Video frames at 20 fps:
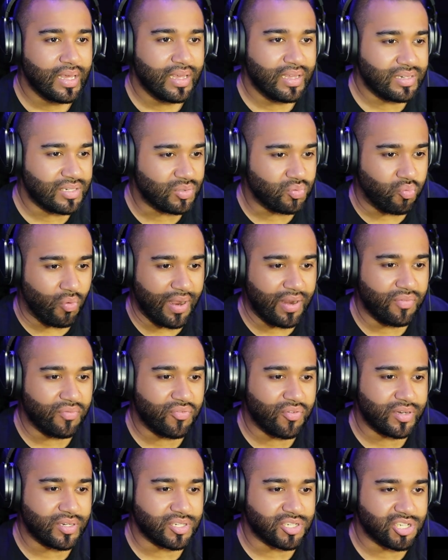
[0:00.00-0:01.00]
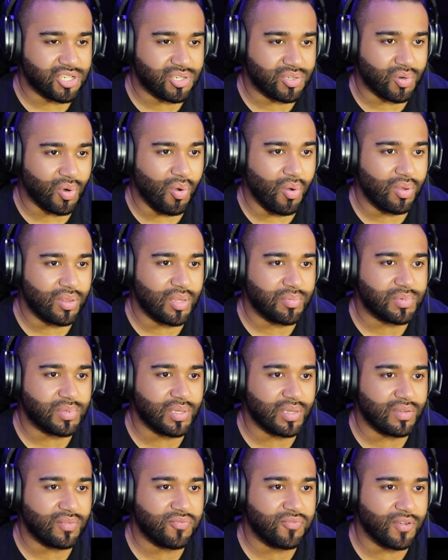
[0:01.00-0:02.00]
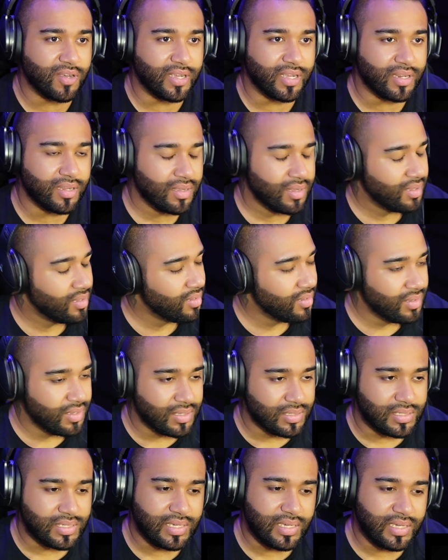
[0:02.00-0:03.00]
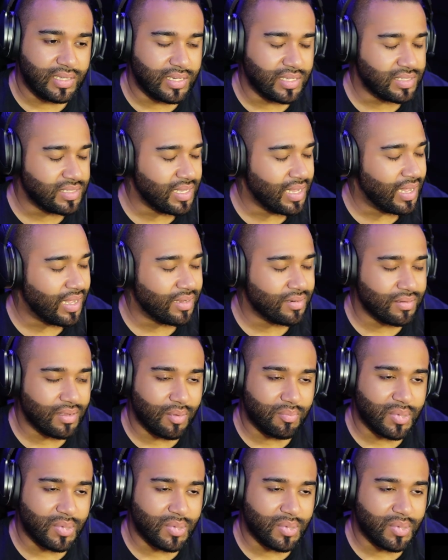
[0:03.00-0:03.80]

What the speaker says: He's just waiting for it to stroll up to his foot. See, this that.